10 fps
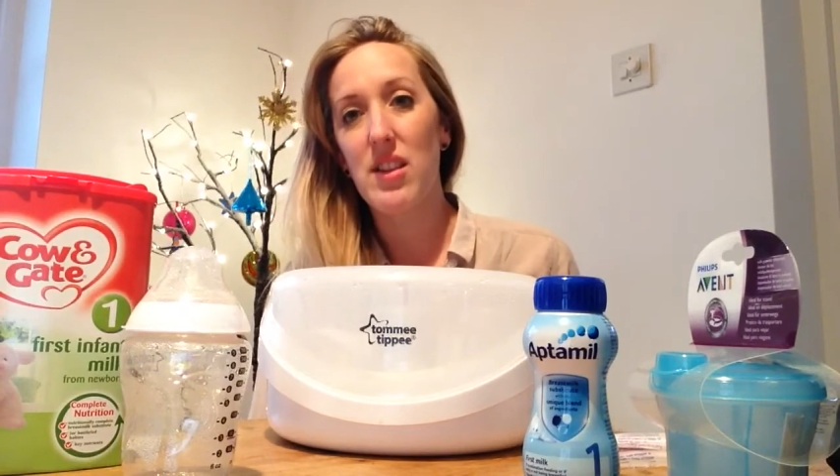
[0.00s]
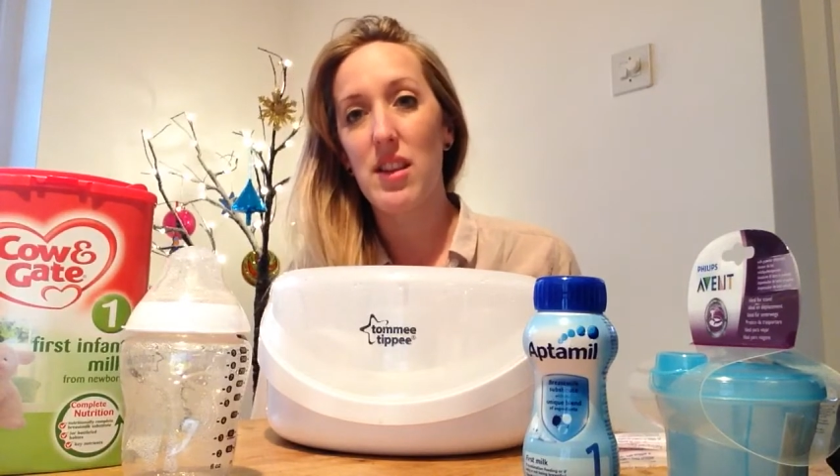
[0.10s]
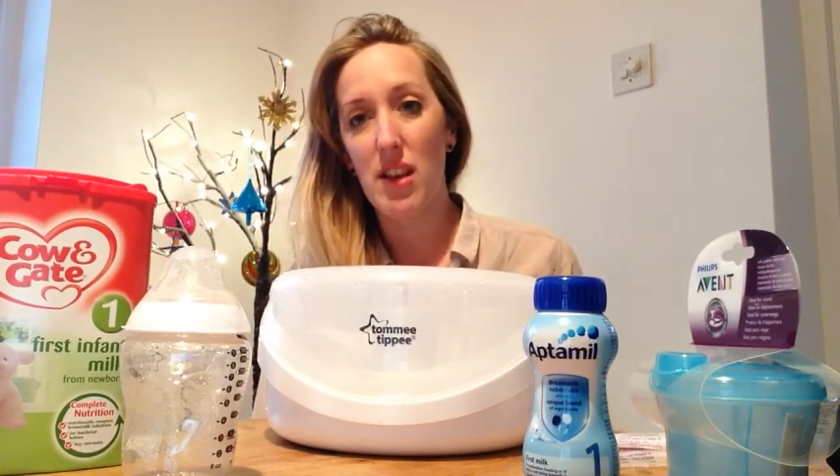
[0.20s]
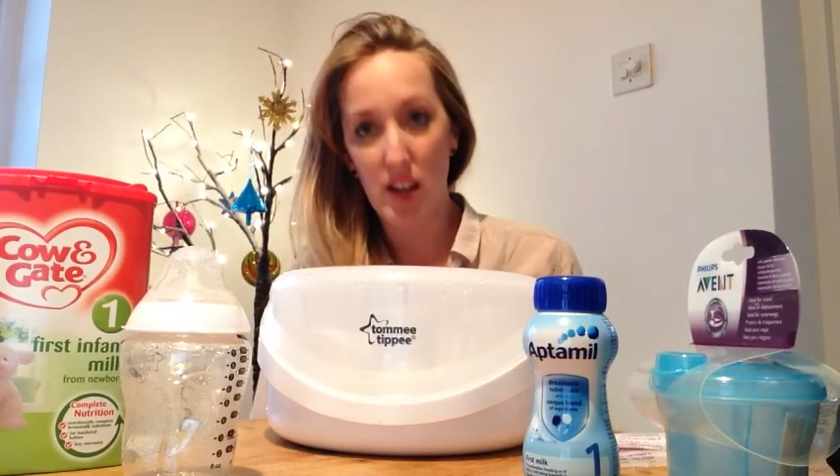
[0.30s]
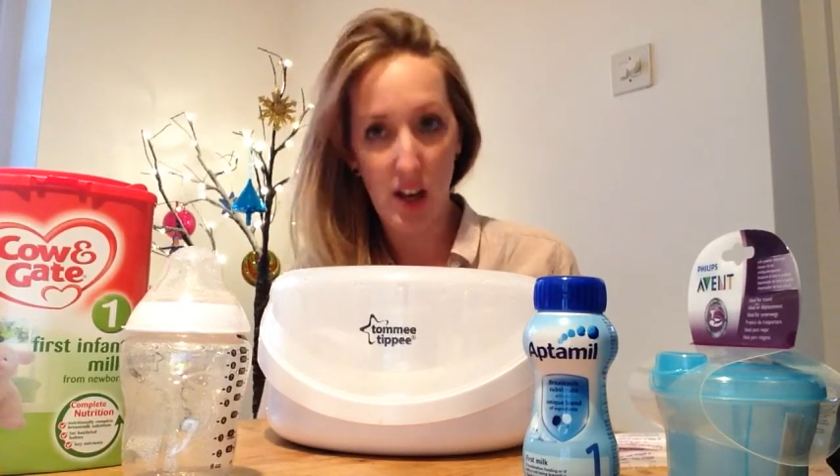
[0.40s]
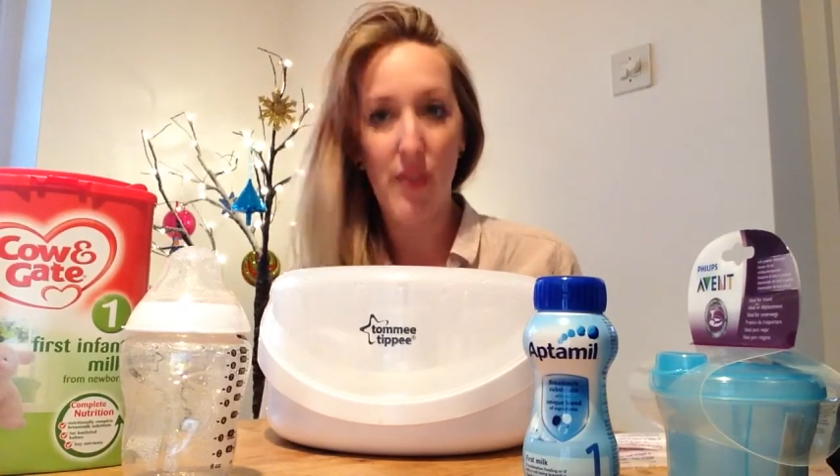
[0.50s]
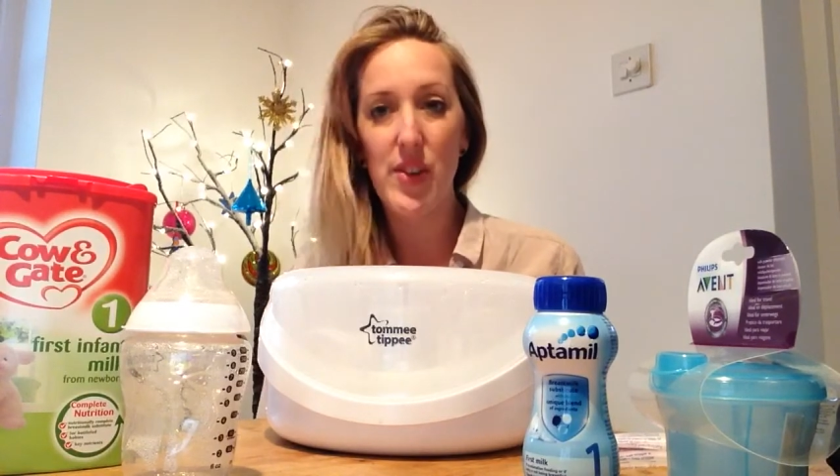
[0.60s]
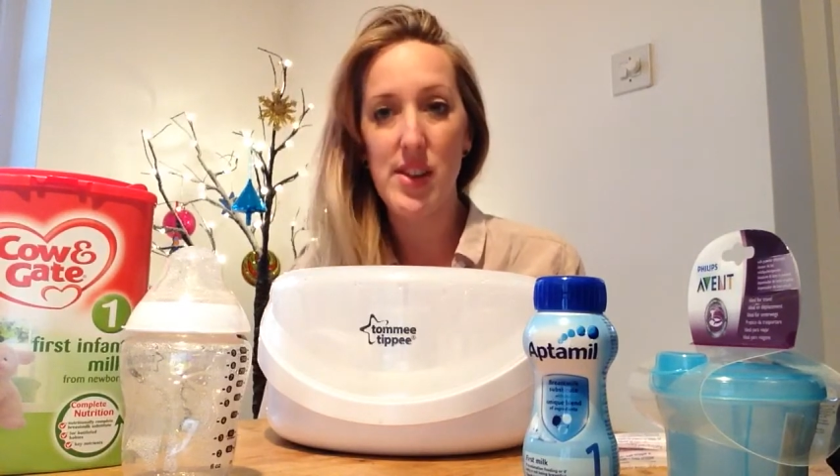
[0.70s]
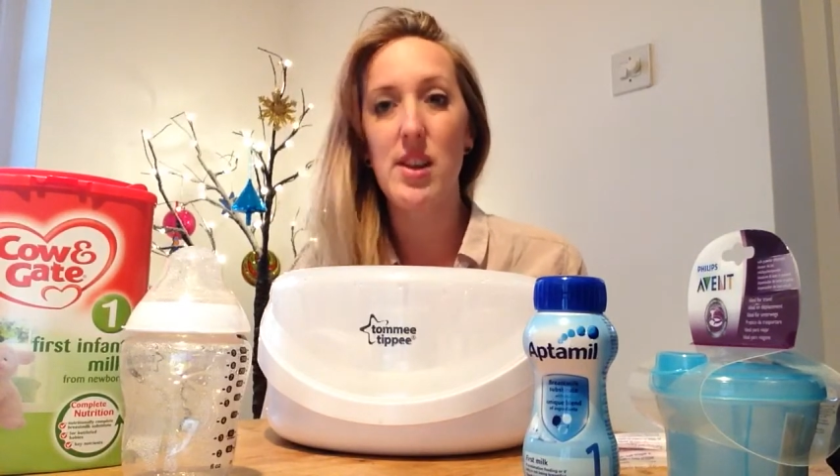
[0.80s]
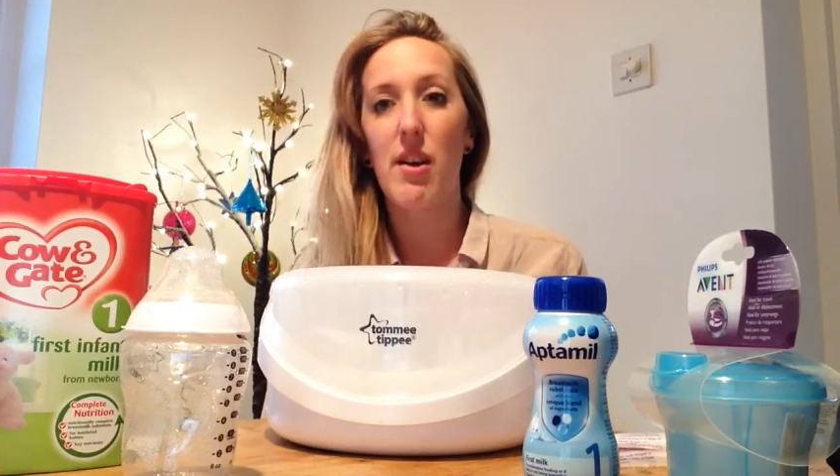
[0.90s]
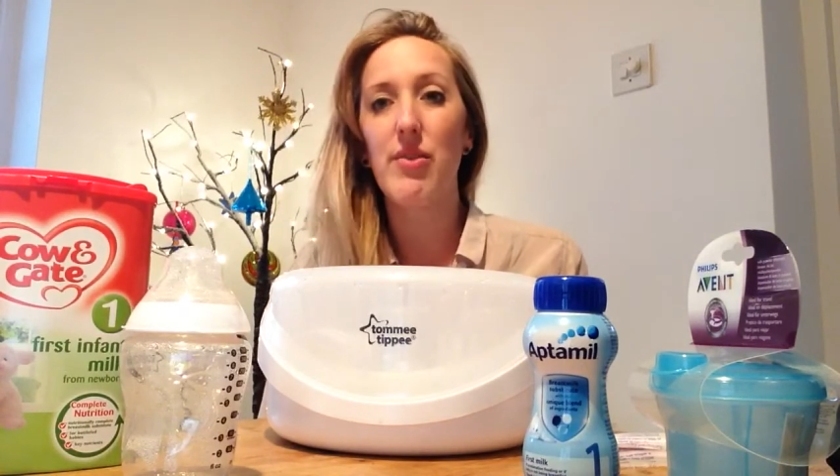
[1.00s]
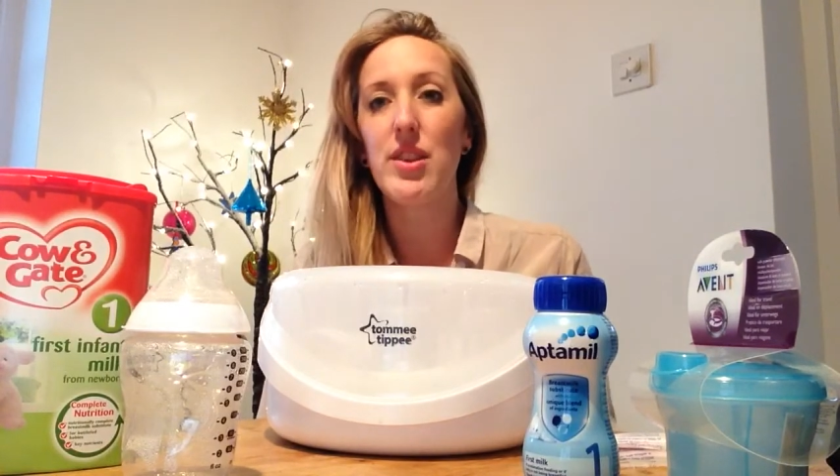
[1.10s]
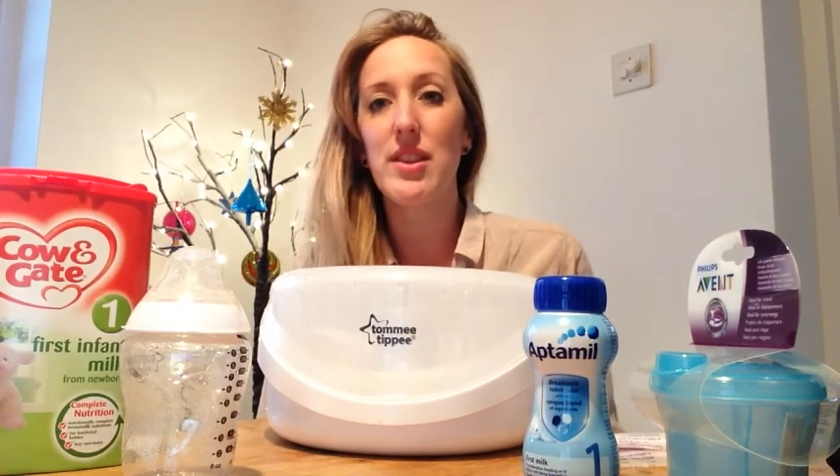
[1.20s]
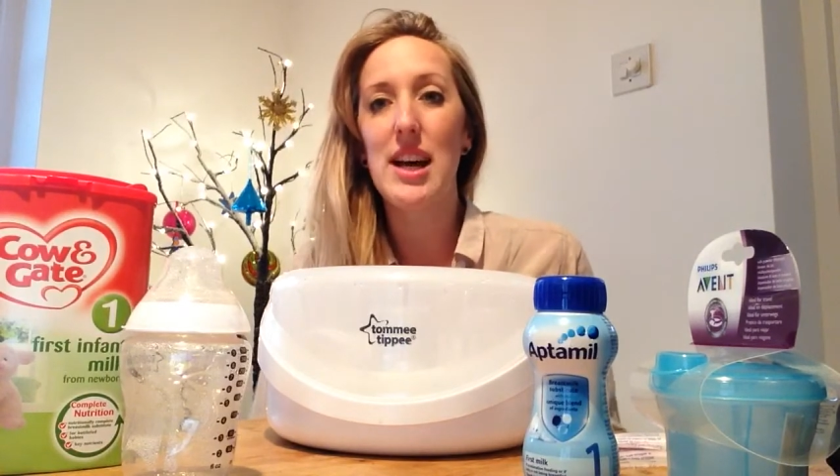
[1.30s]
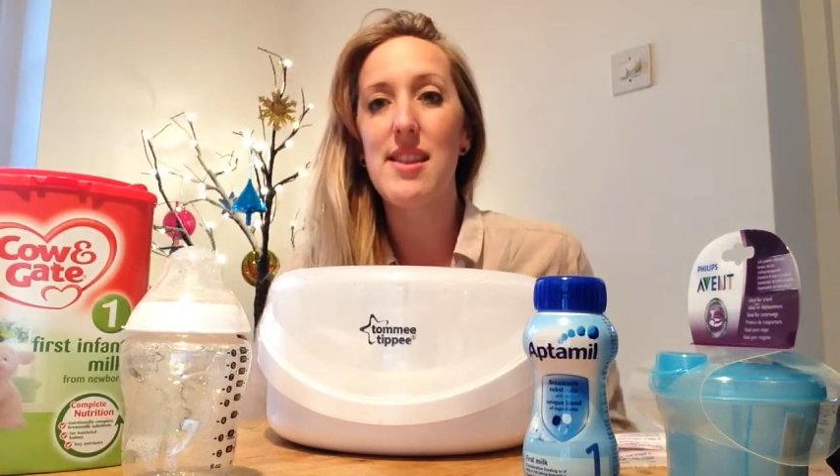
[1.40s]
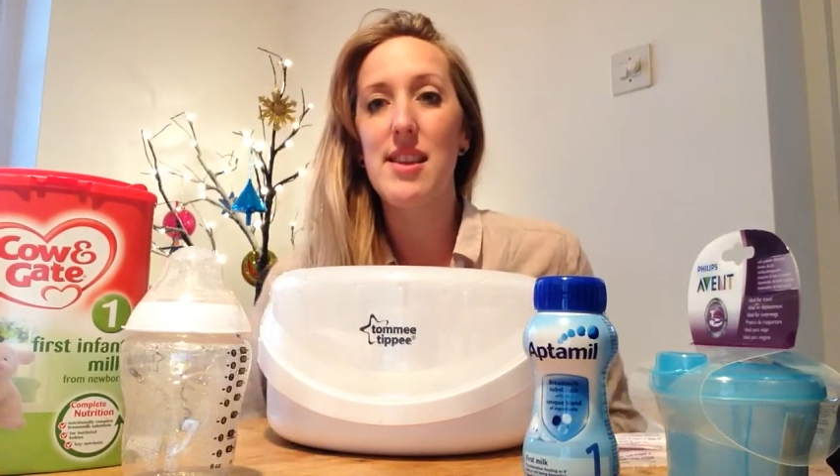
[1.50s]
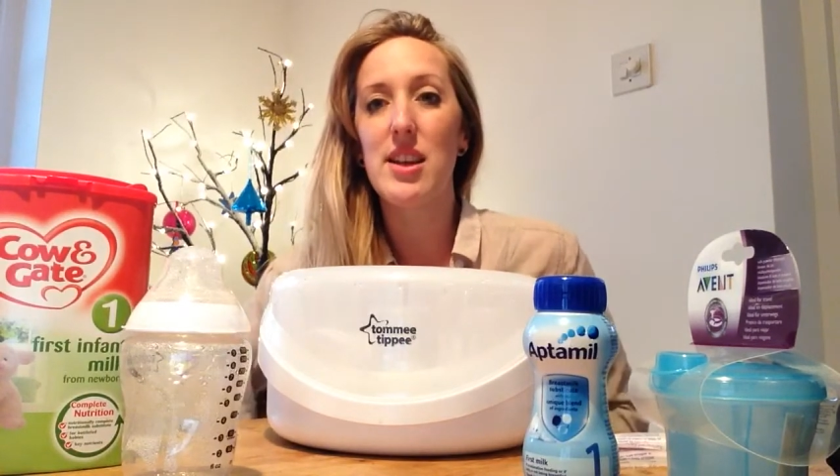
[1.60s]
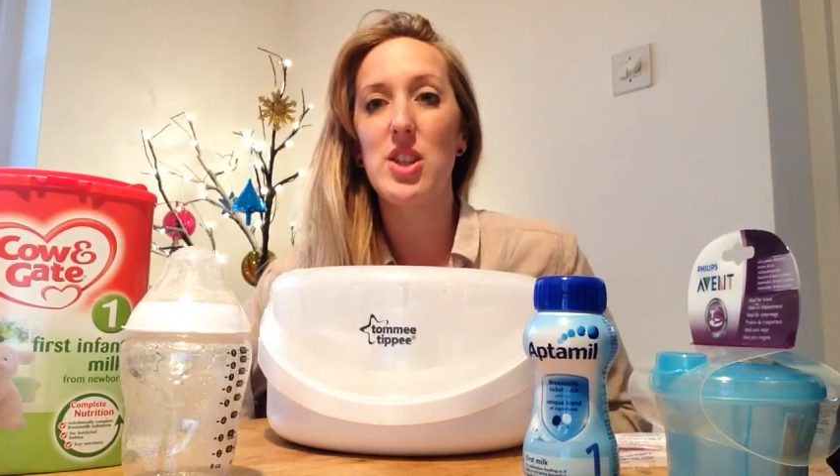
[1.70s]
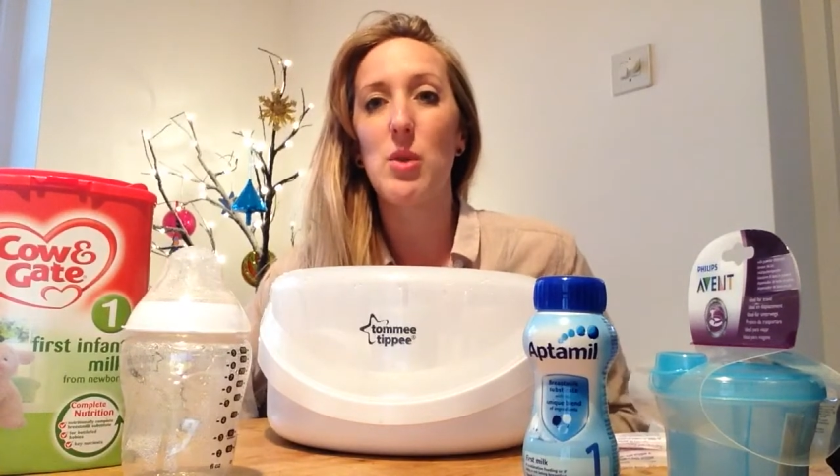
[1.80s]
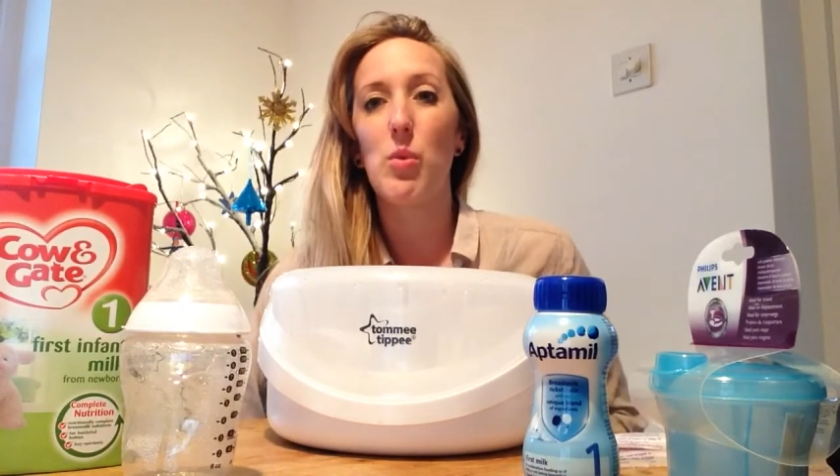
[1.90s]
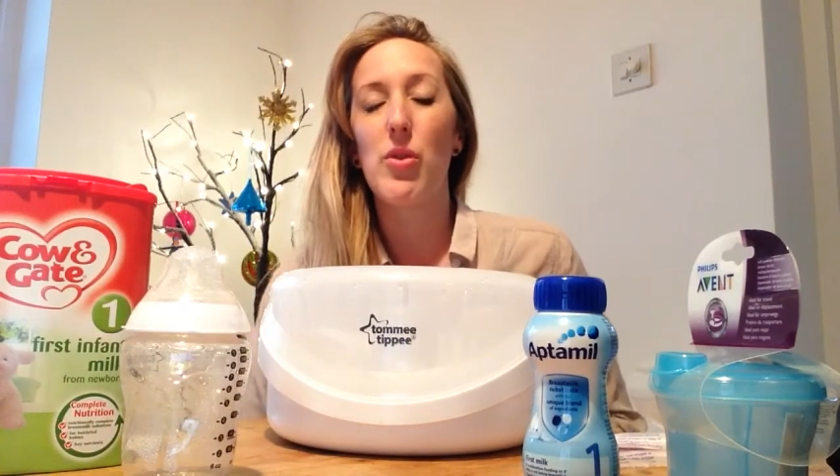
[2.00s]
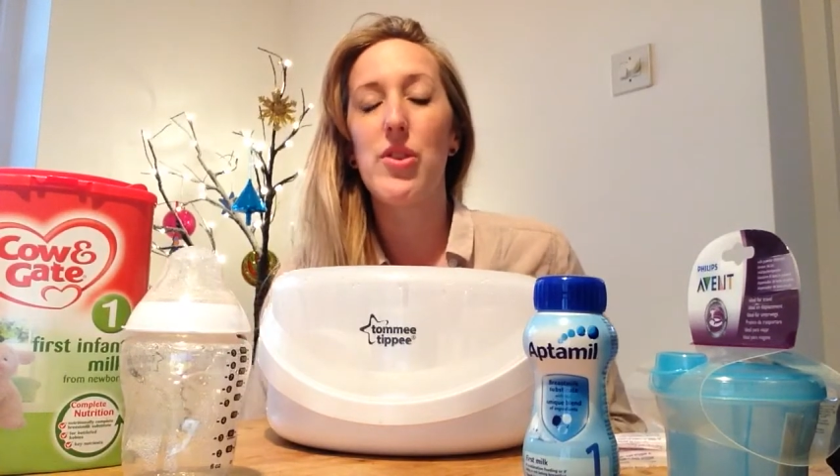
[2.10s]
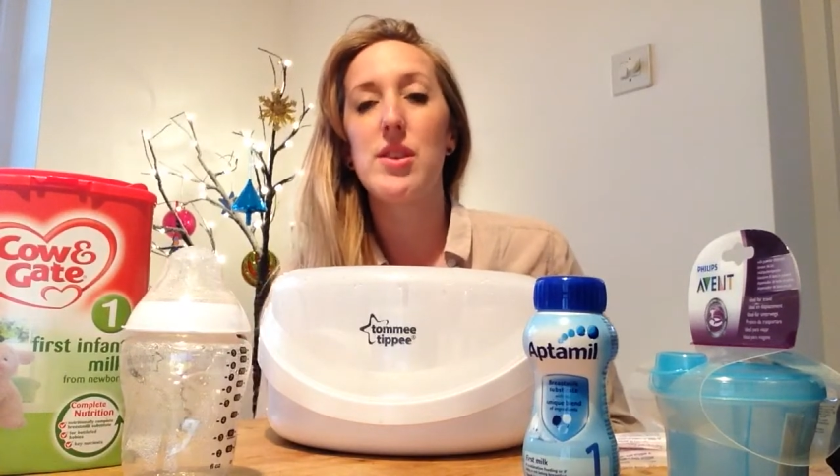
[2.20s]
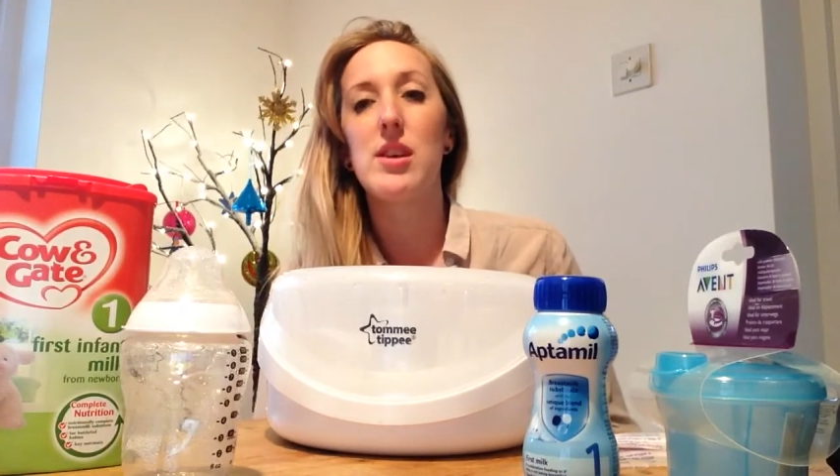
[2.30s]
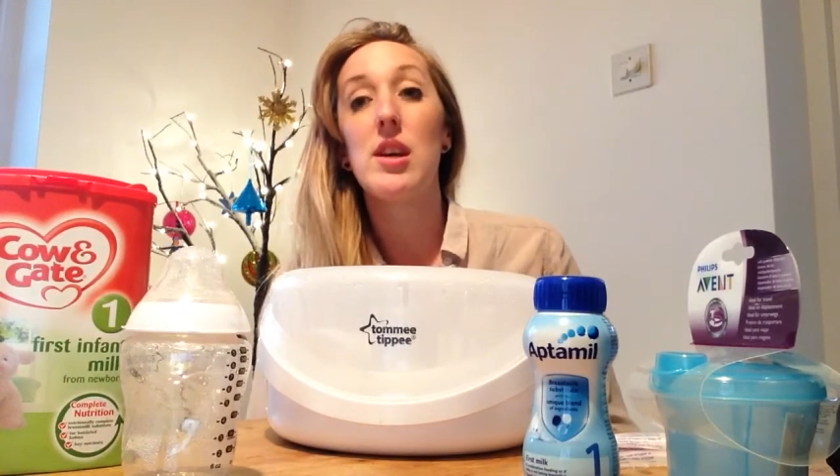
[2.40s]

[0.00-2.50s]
that enough is enough and that's it. I don't want